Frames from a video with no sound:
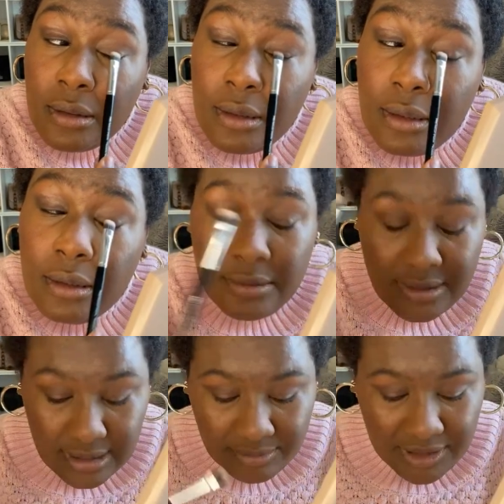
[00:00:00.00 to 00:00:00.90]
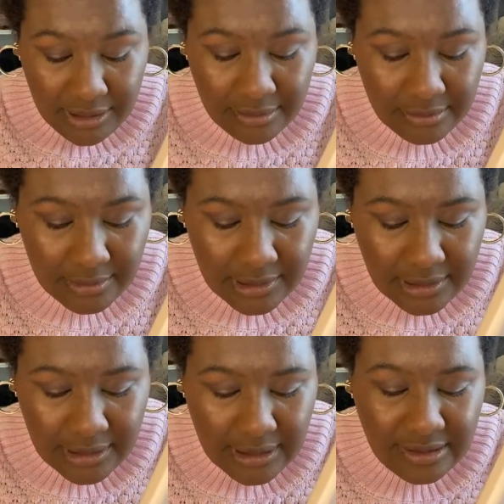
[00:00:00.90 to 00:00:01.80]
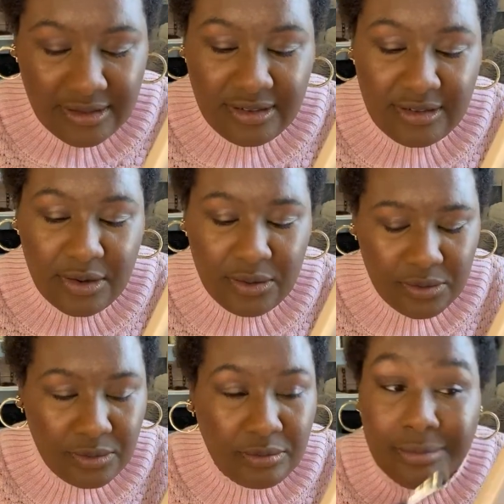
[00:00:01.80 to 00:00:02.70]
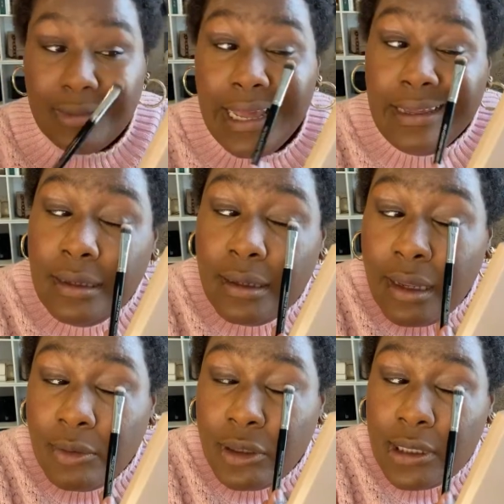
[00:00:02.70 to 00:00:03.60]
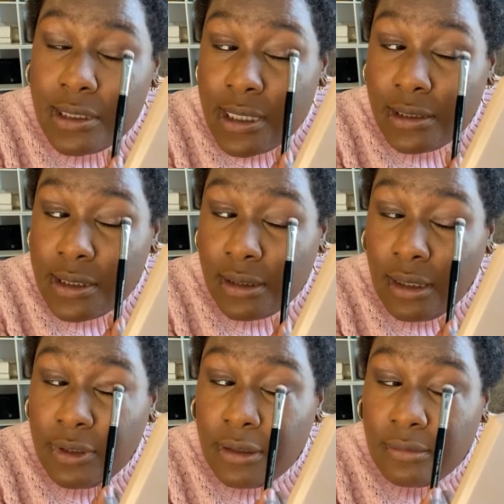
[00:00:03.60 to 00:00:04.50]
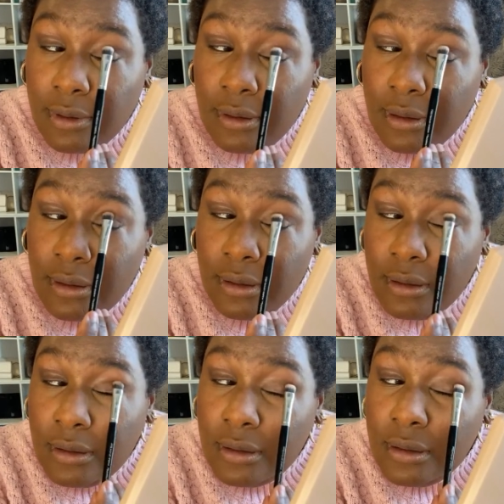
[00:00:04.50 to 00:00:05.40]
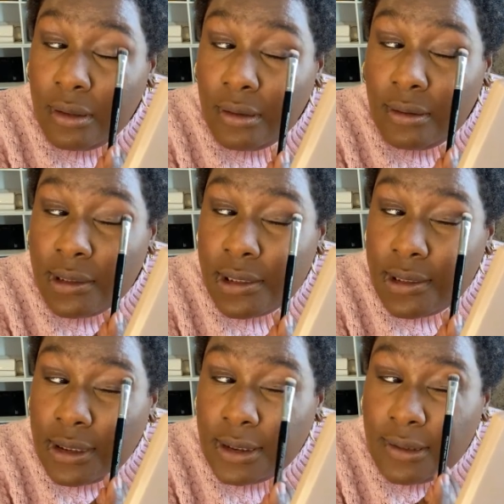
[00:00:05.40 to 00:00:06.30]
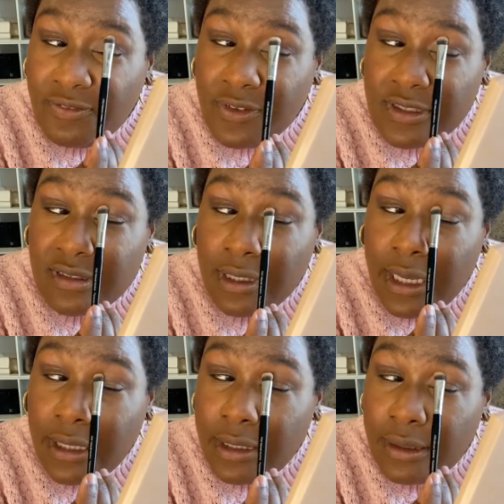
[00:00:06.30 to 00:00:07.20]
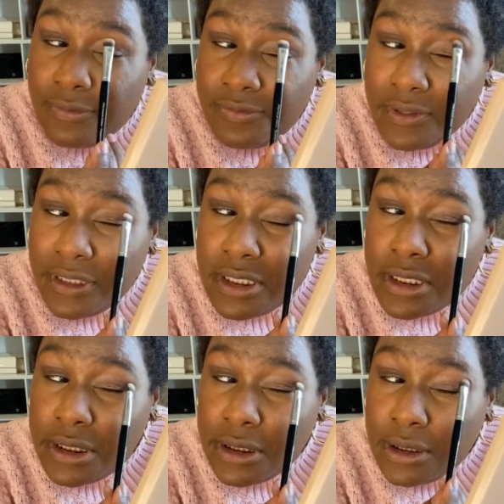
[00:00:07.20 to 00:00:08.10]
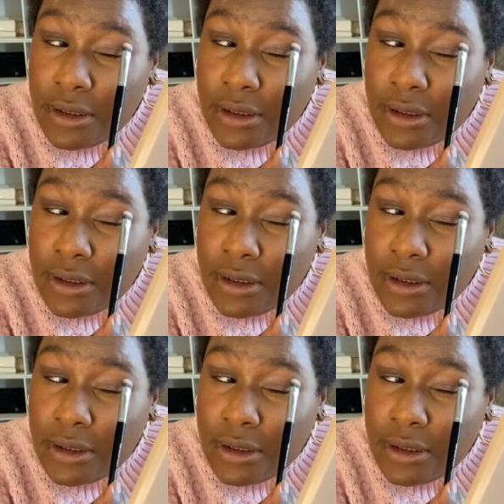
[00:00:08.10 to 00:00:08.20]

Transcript: little something. And it's so like glamorous. I just love it. This is such a sophisticated finish.